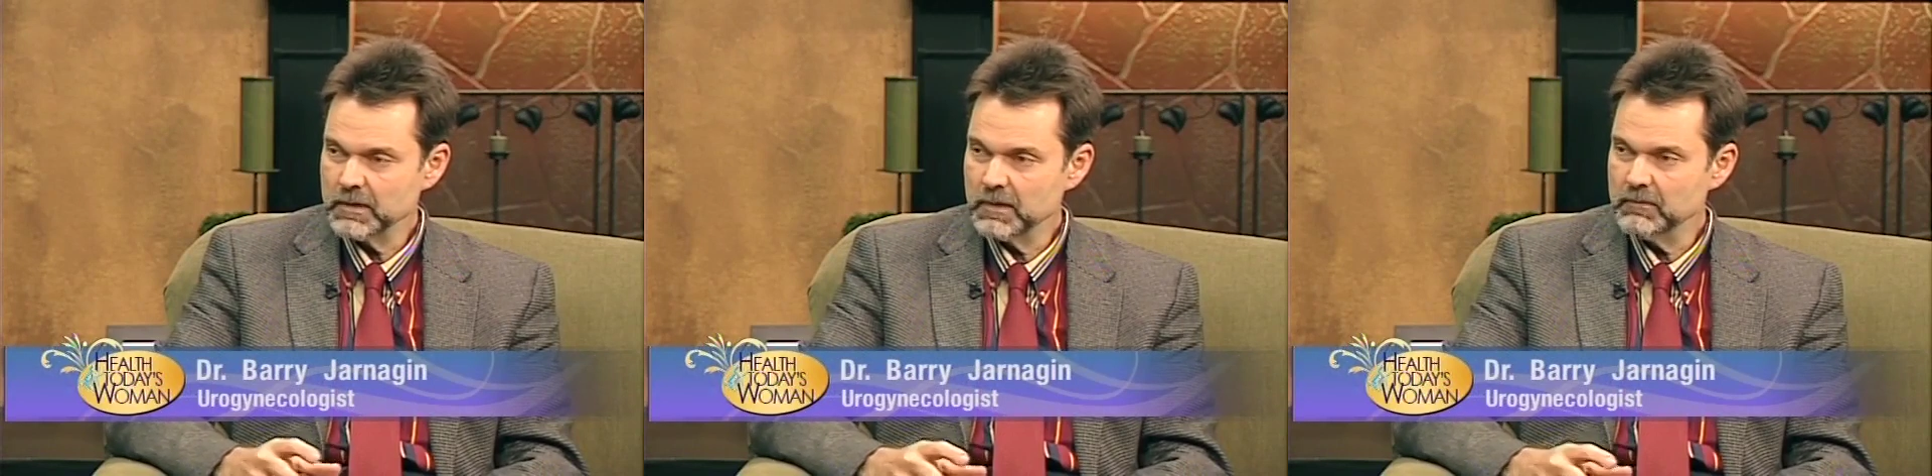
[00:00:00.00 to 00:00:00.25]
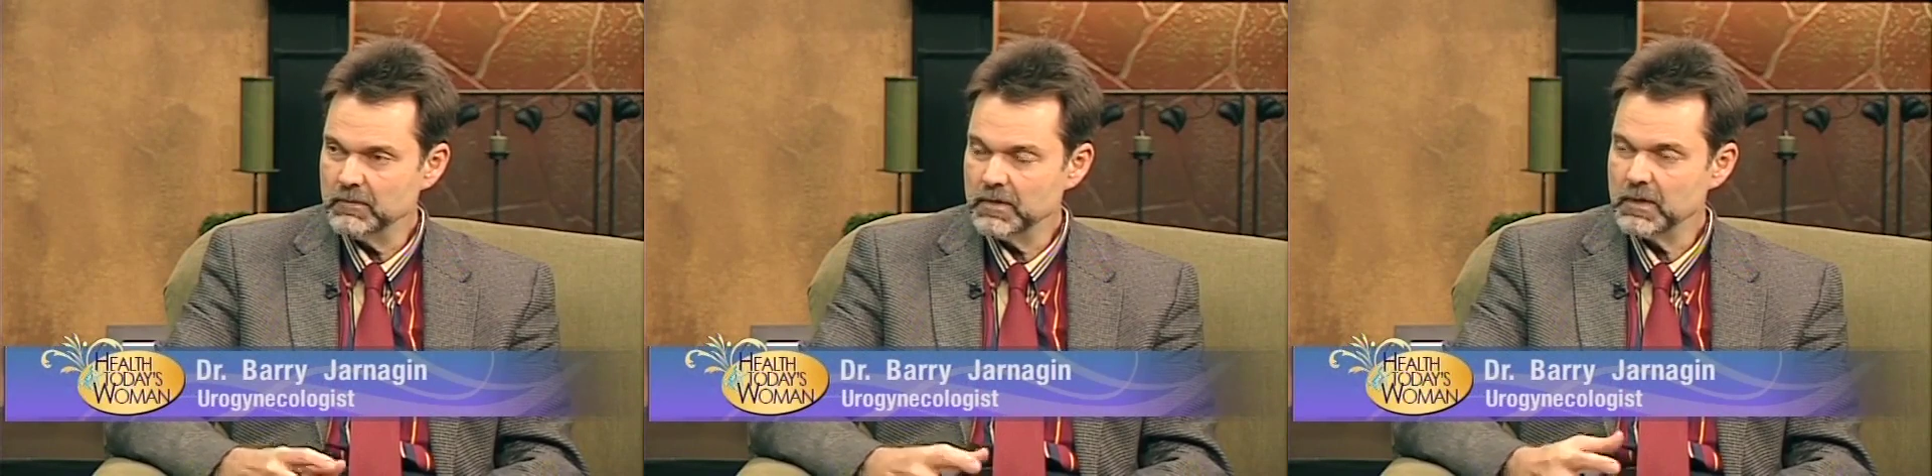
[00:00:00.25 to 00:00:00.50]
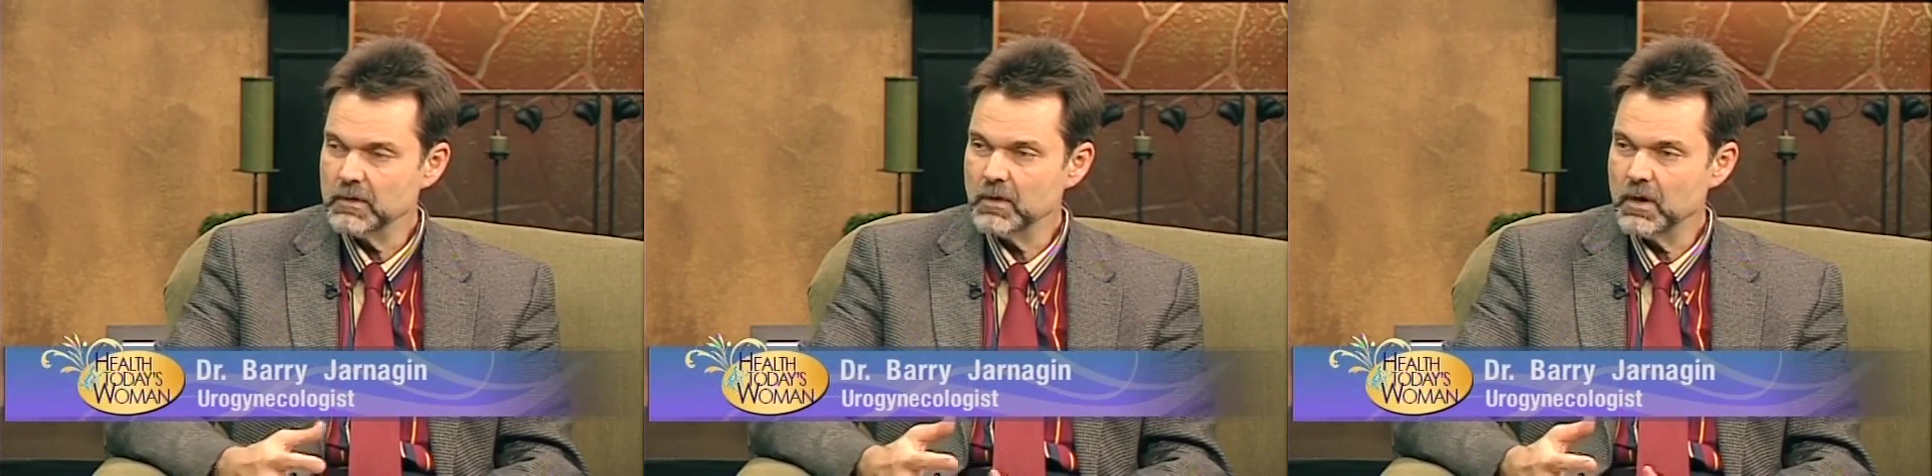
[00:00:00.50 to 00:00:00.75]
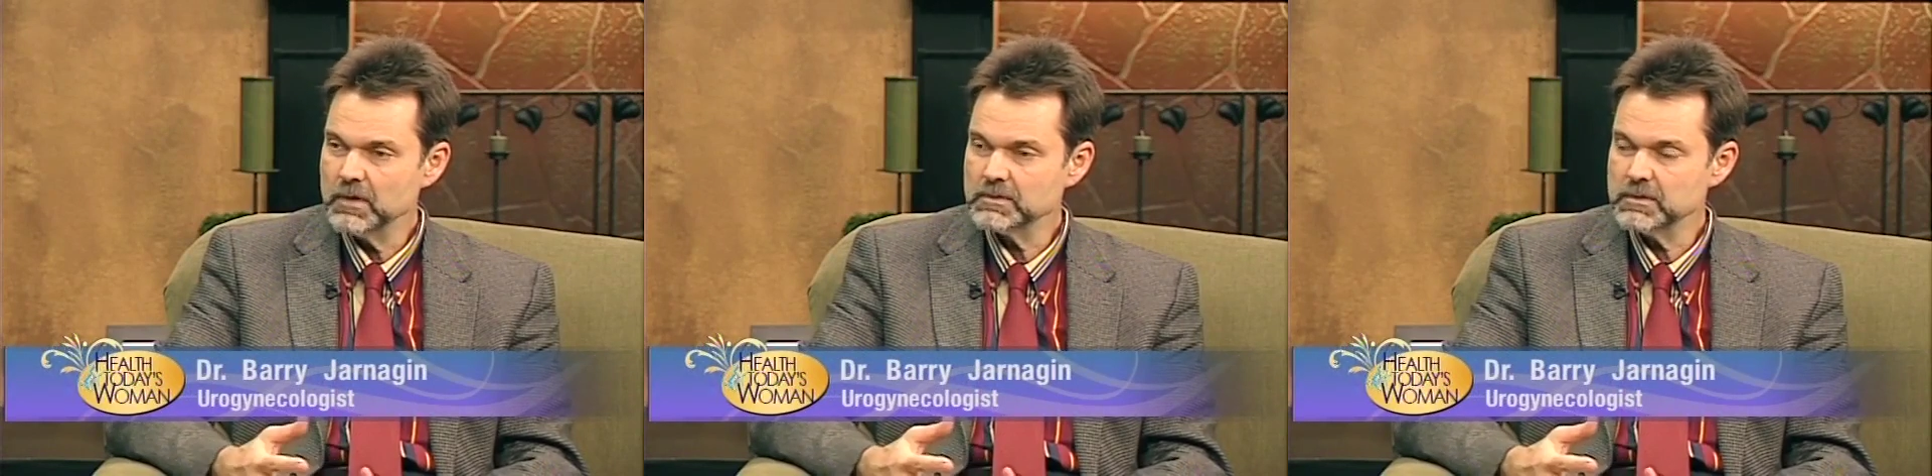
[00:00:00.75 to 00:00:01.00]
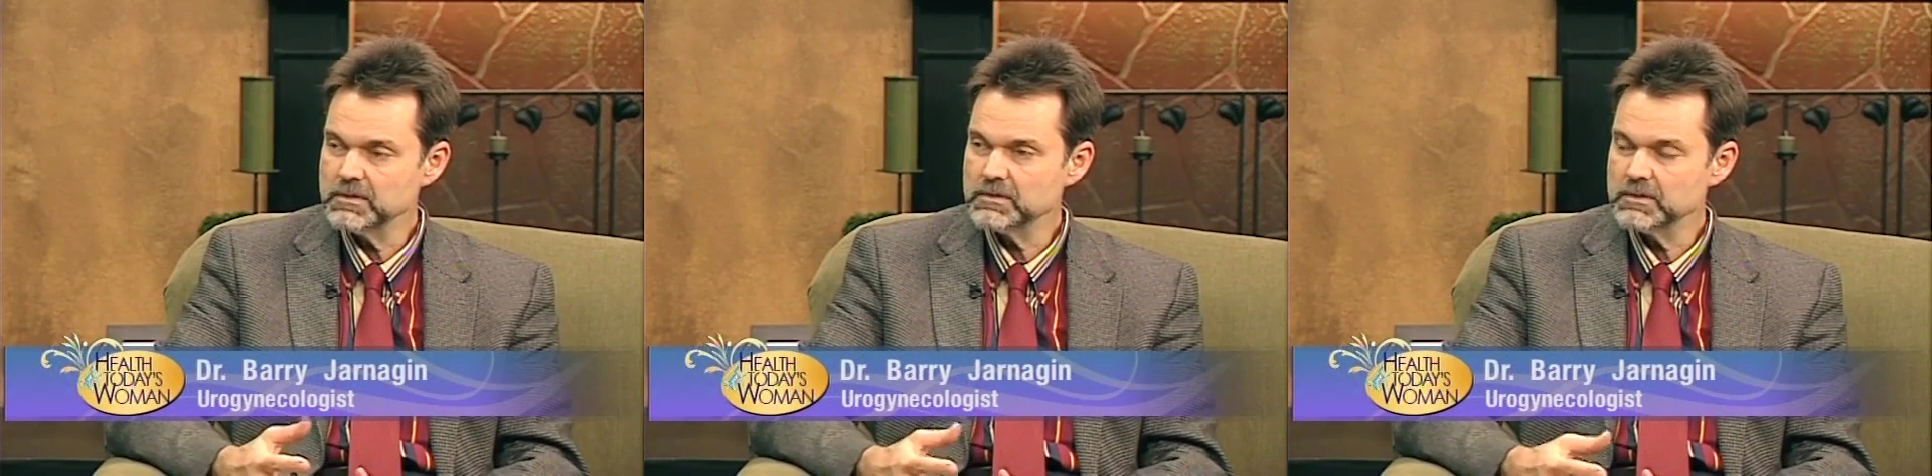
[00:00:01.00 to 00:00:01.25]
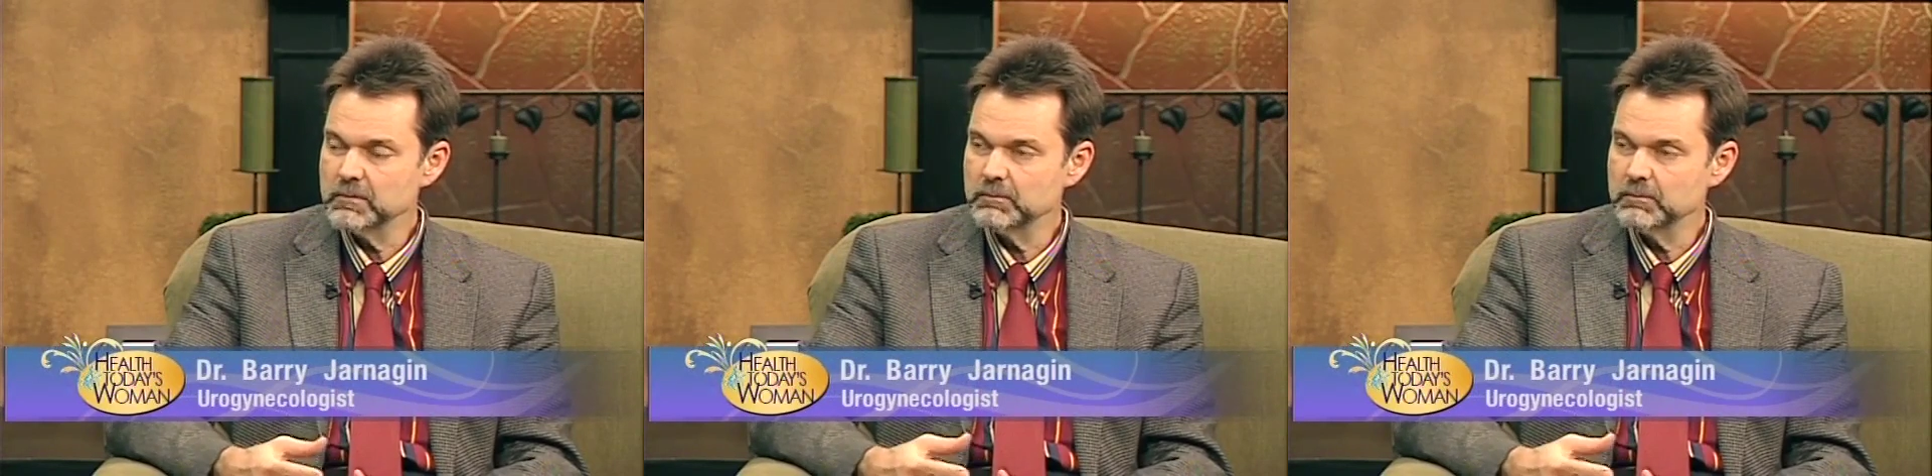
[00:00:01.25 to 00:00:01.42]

level that causes the